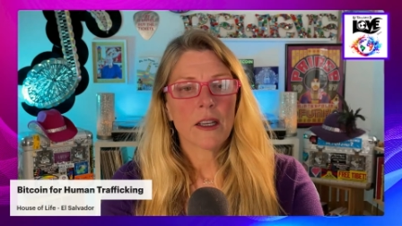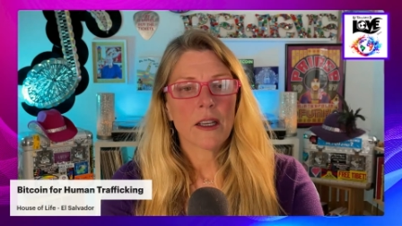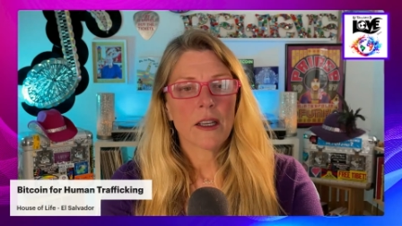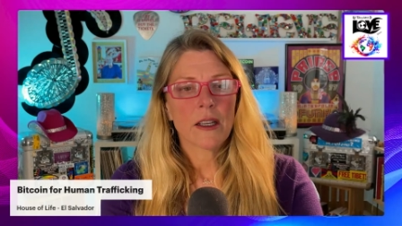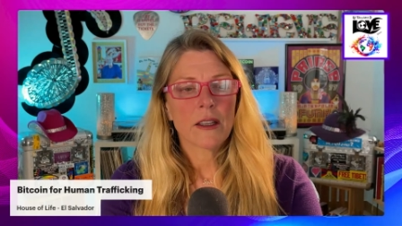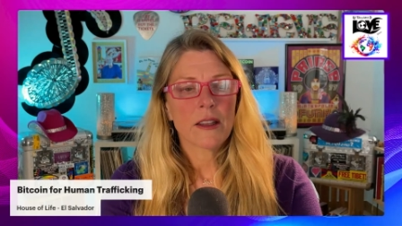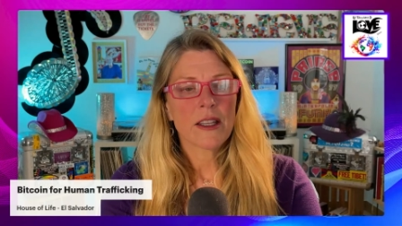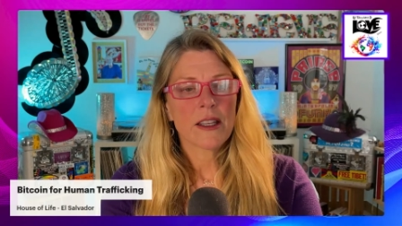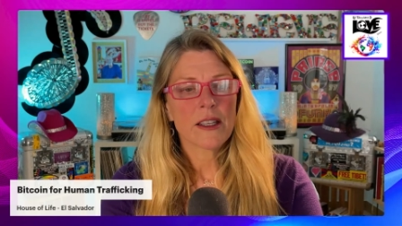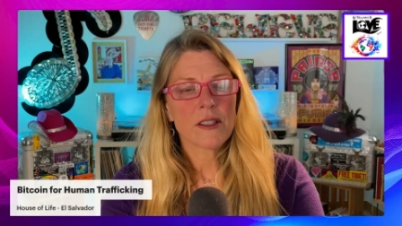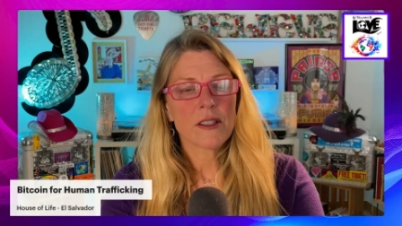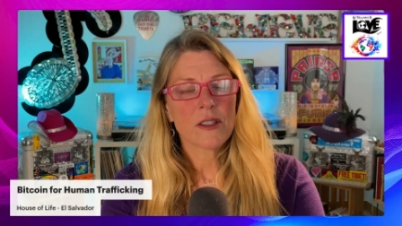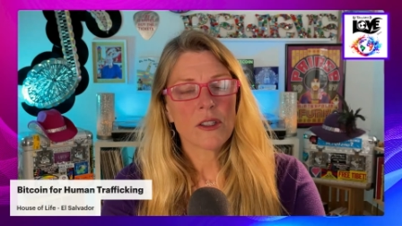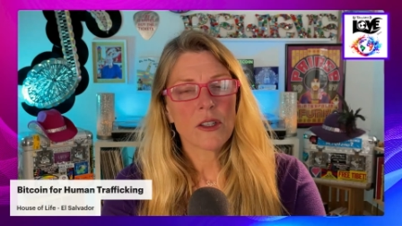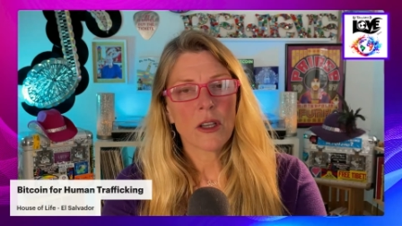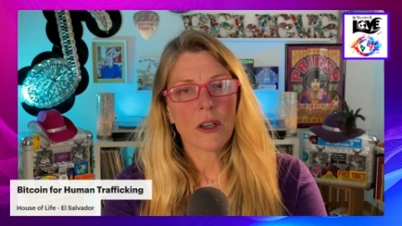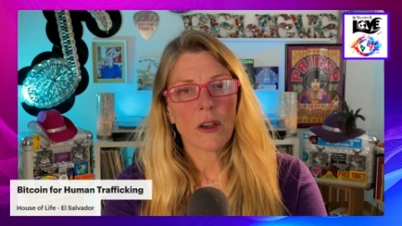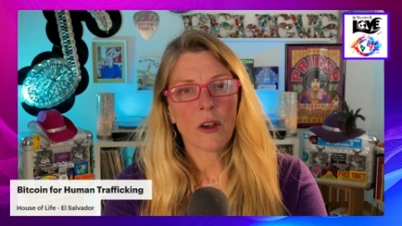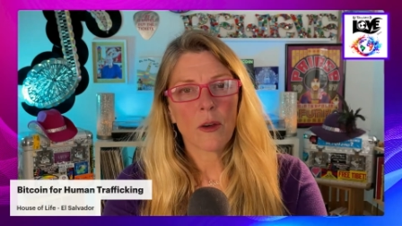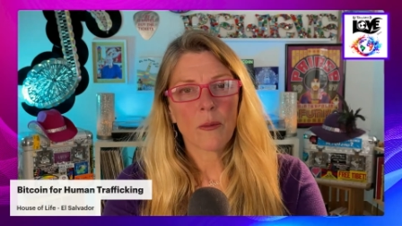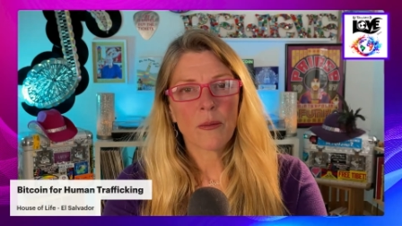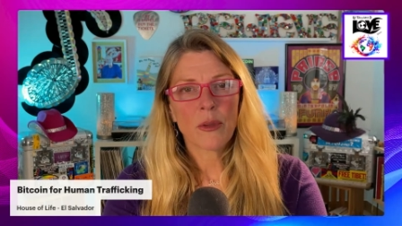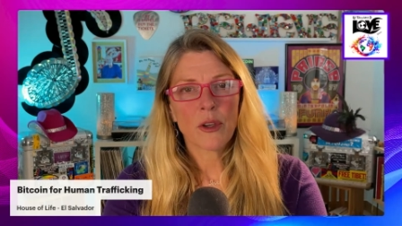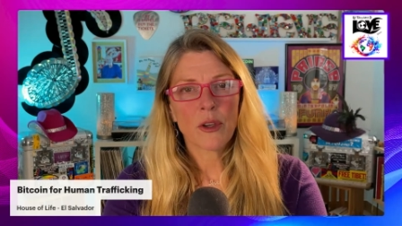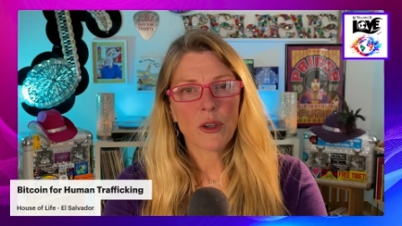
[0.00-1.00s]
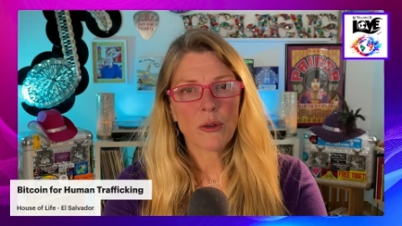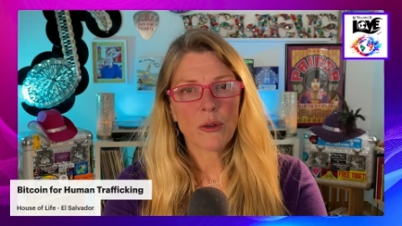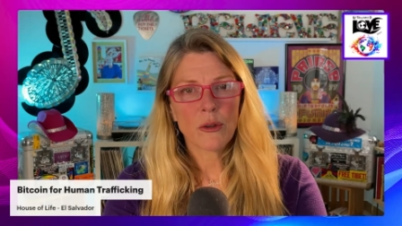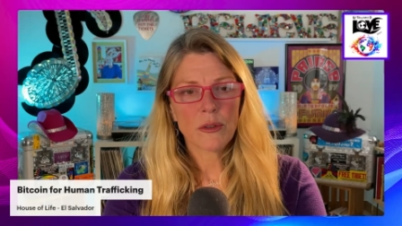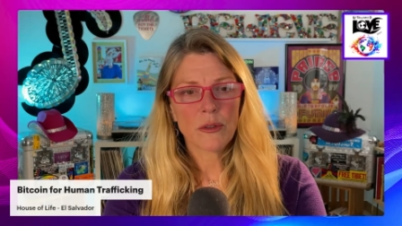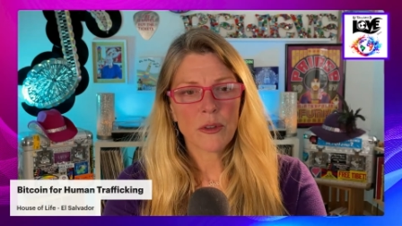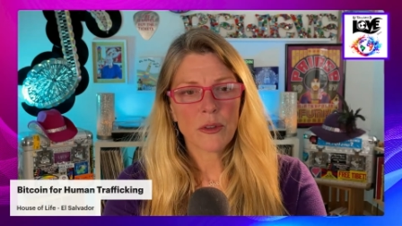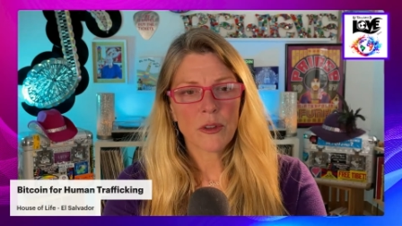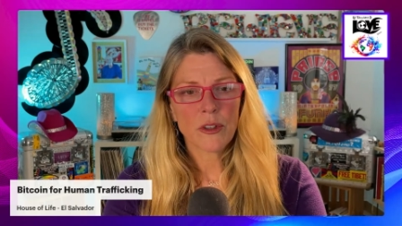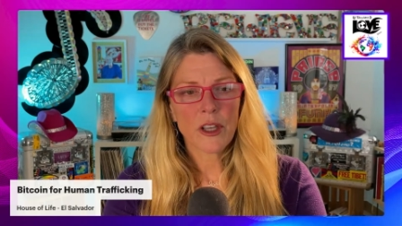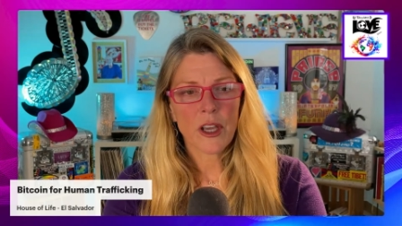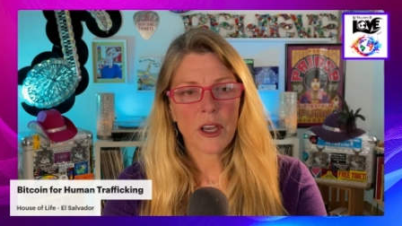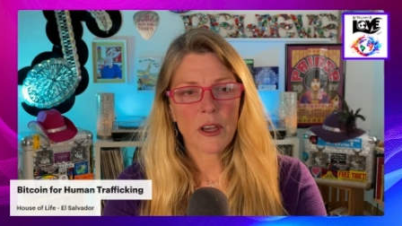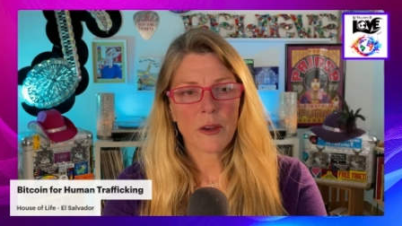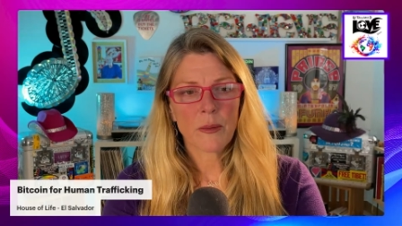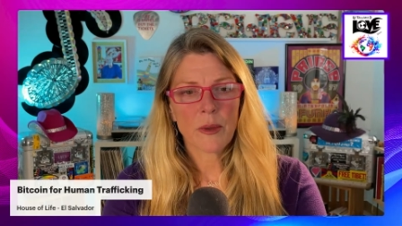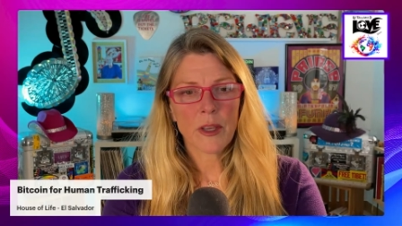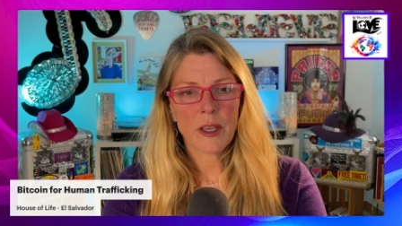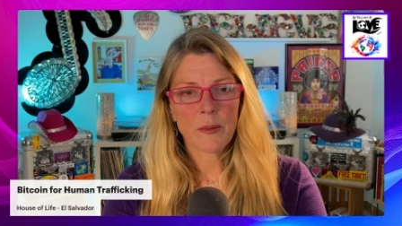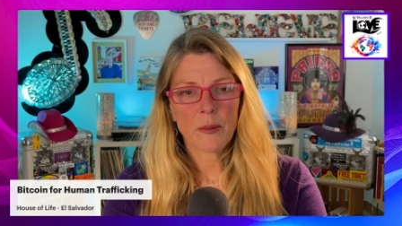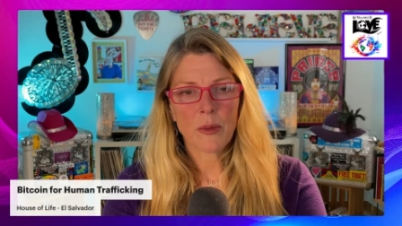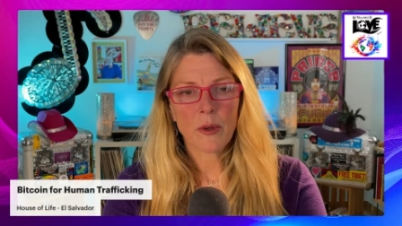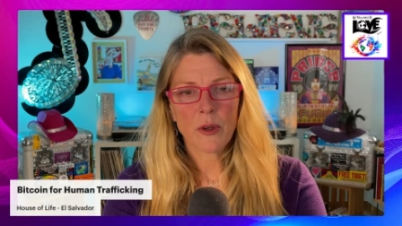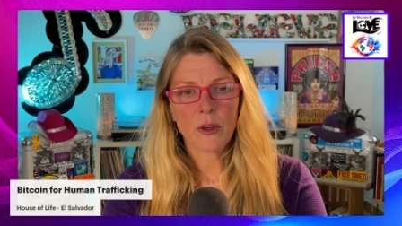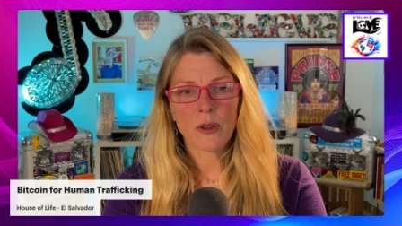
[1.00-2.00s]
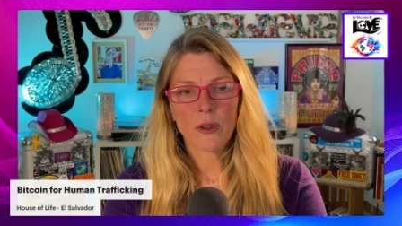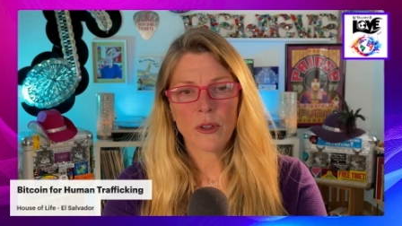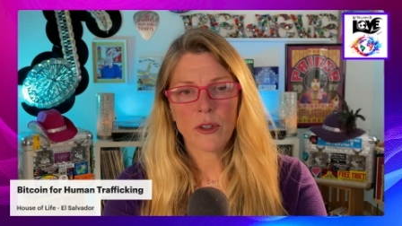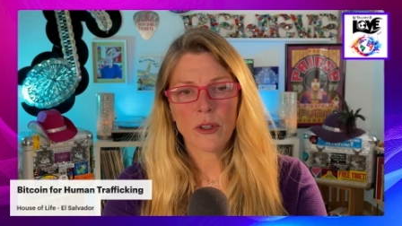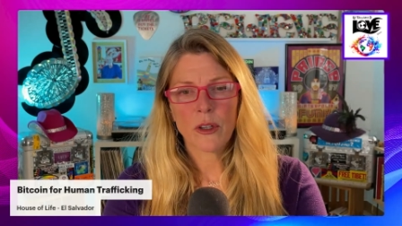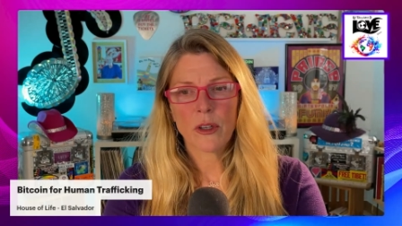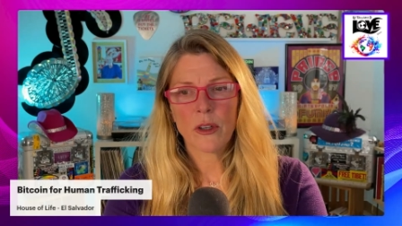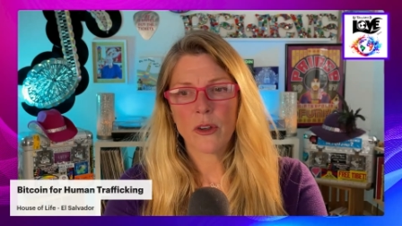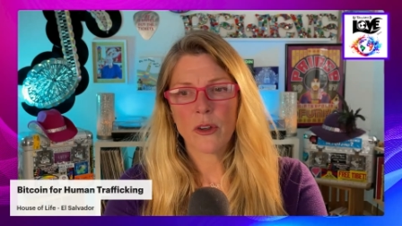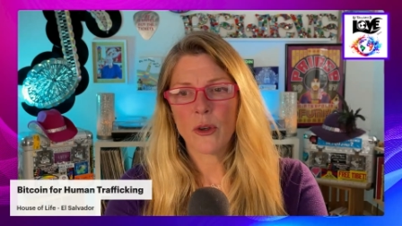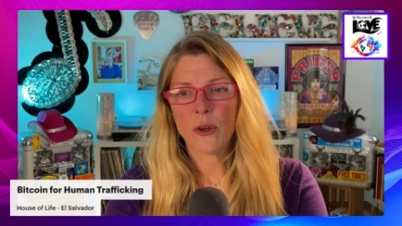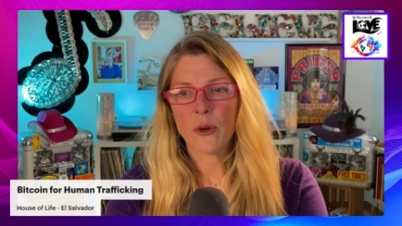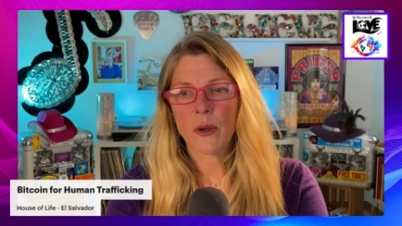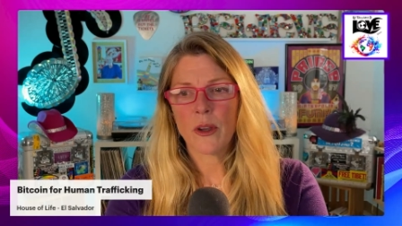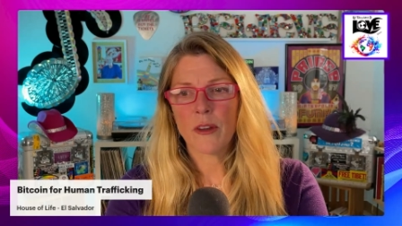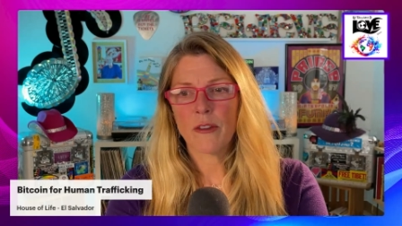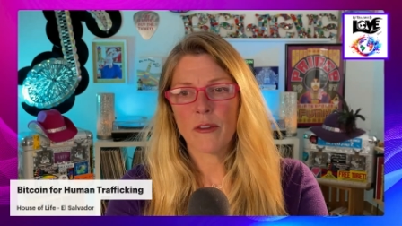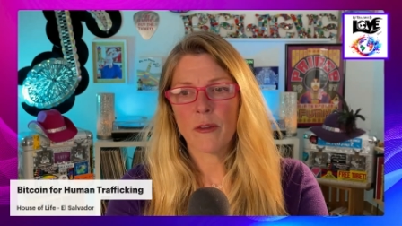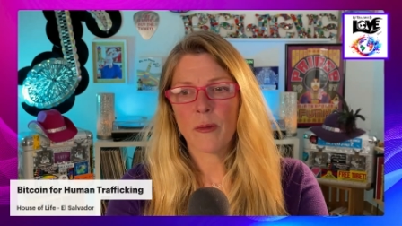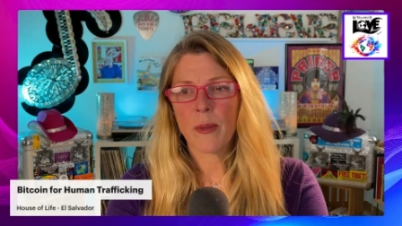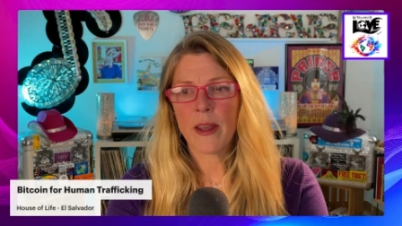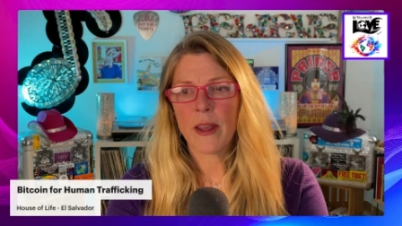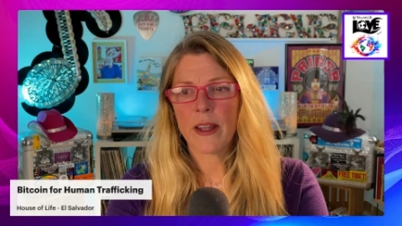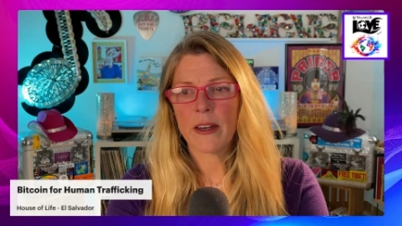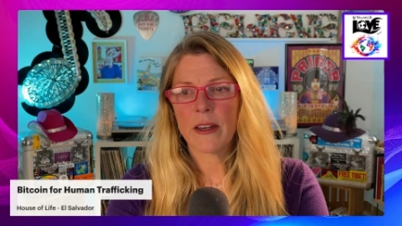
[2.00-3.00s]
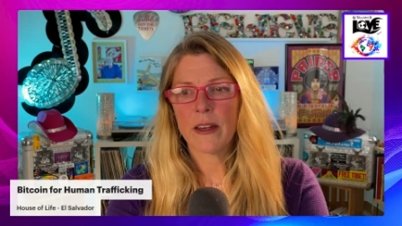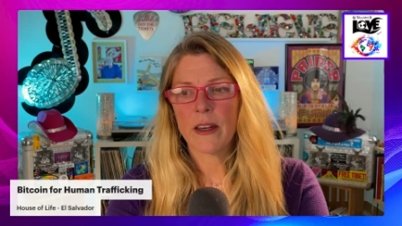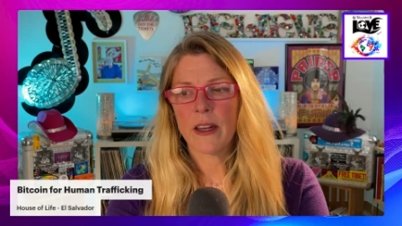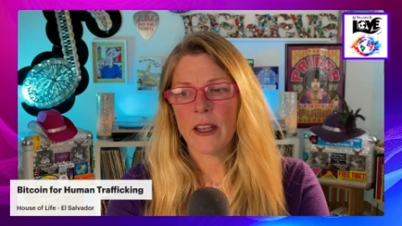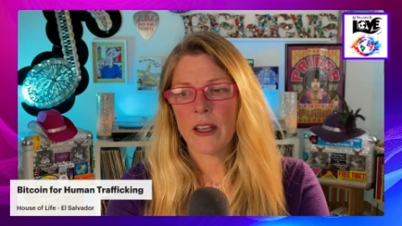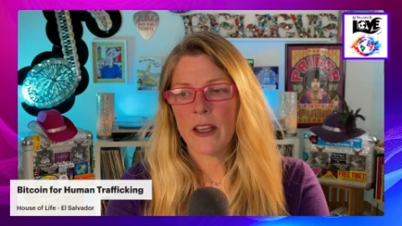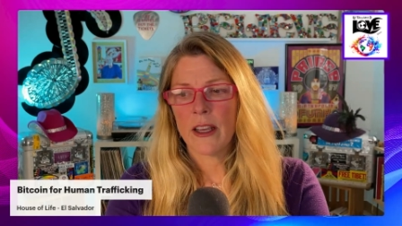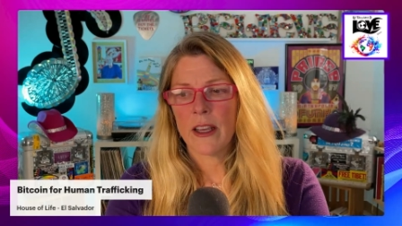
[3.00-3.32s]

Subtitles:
these beautiful young people who have been